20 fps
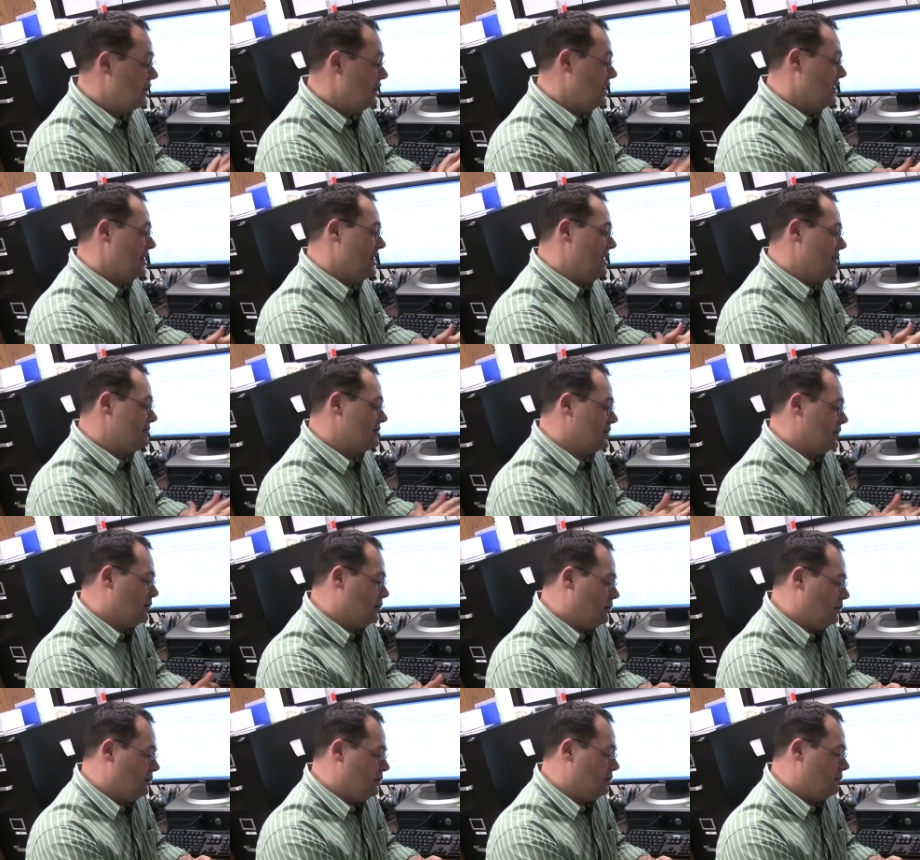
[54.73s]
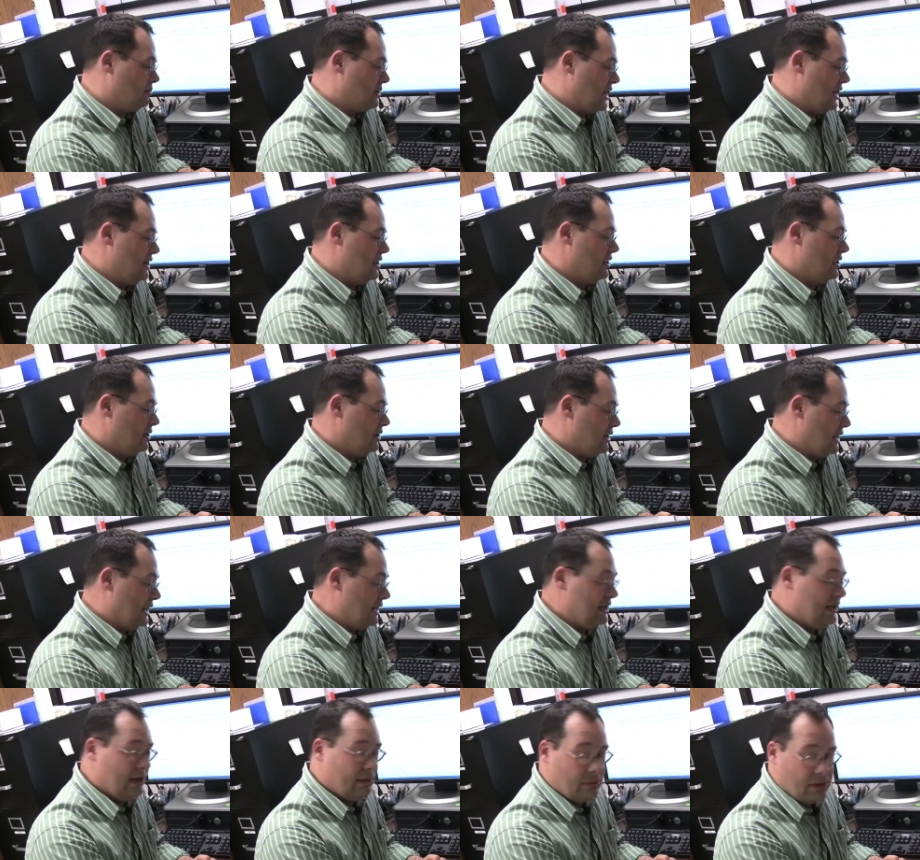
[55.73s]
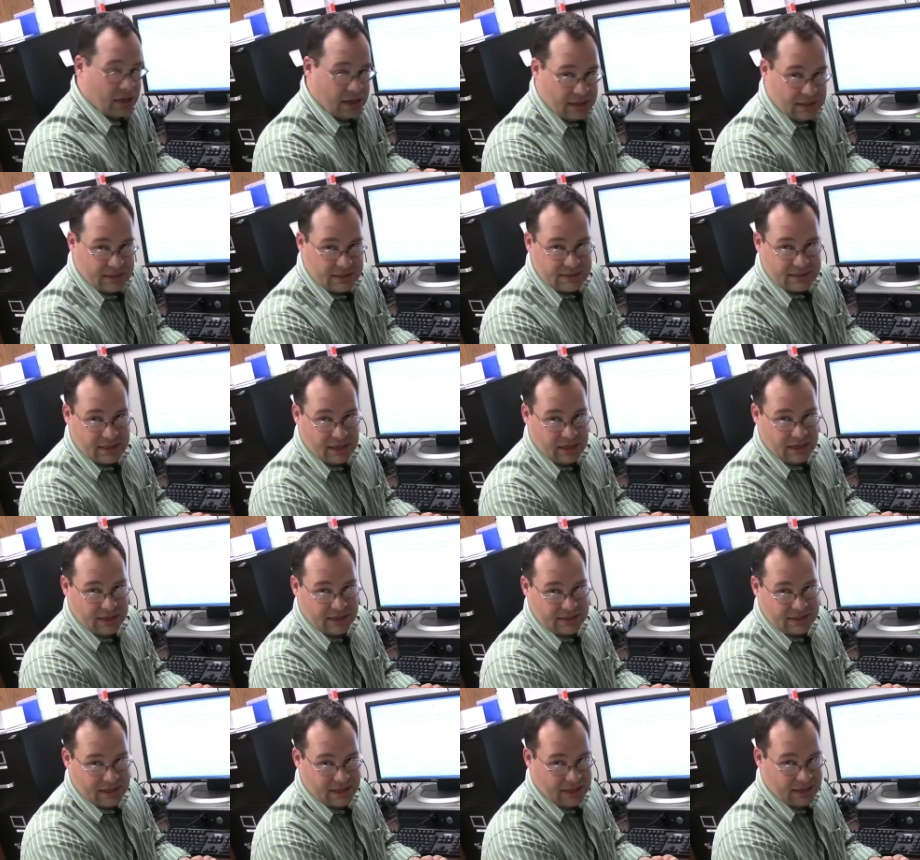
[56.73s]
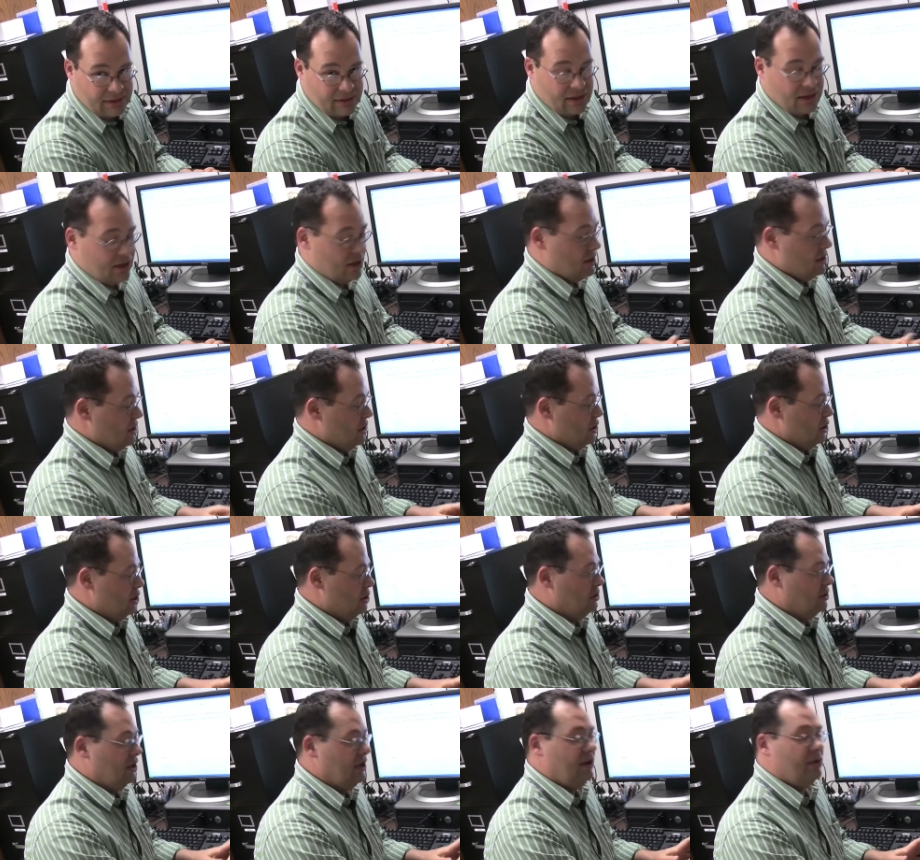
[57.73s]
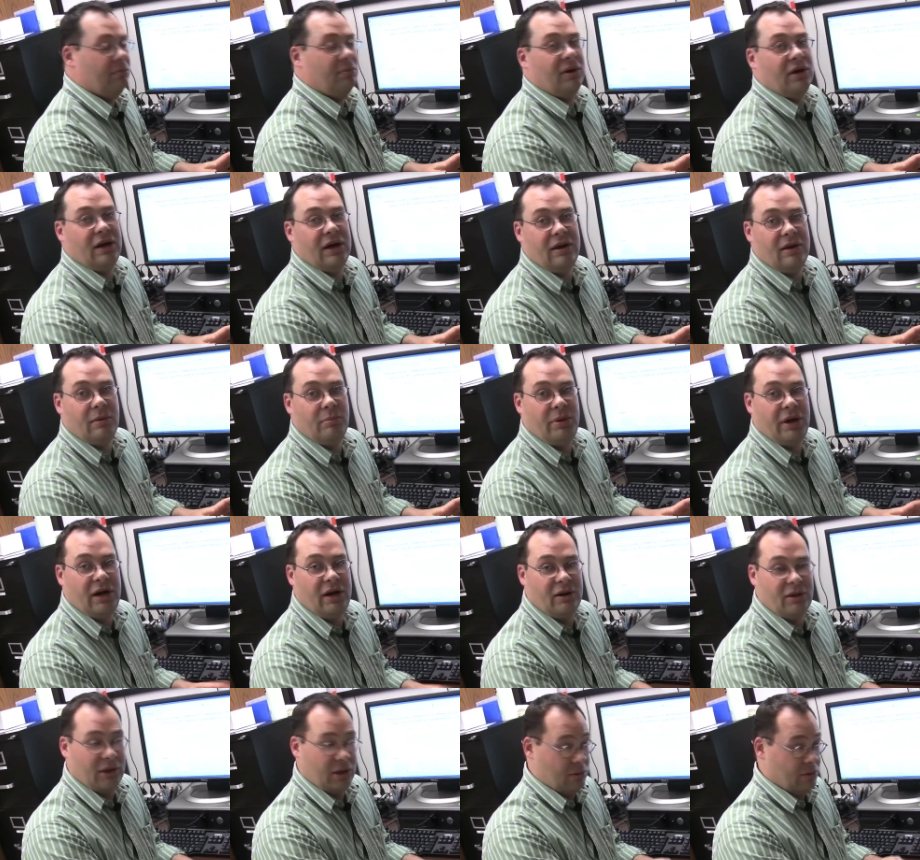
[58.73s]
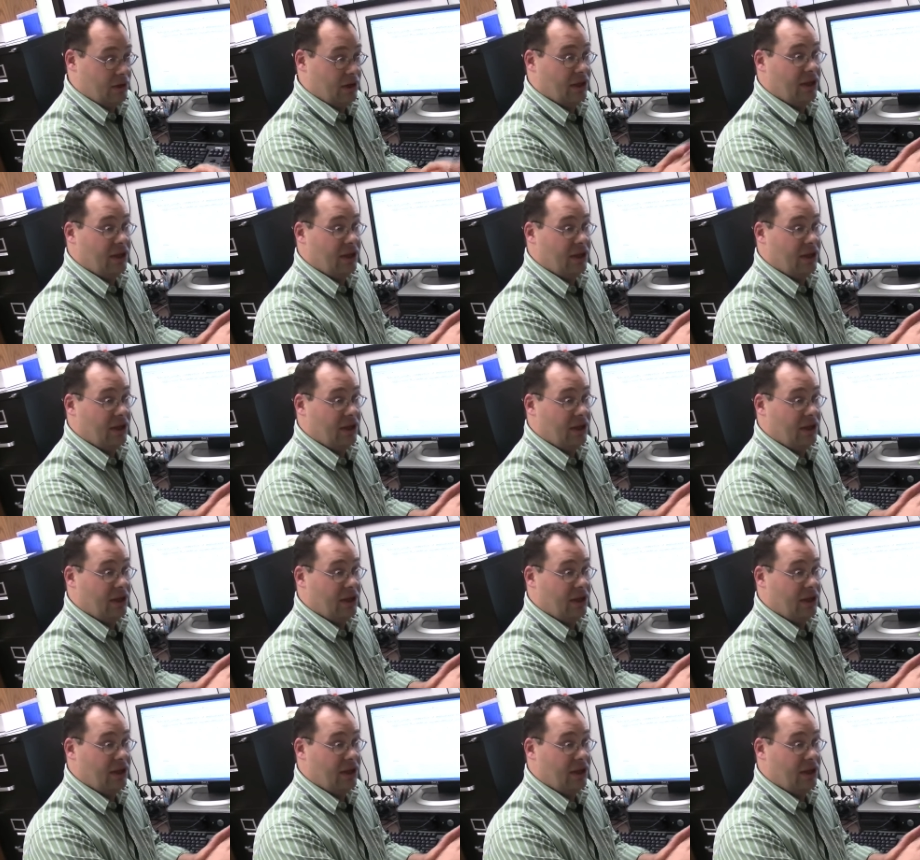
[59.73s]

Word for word: And that was the whole kind of the idea behind the study, is that you leave, apparently we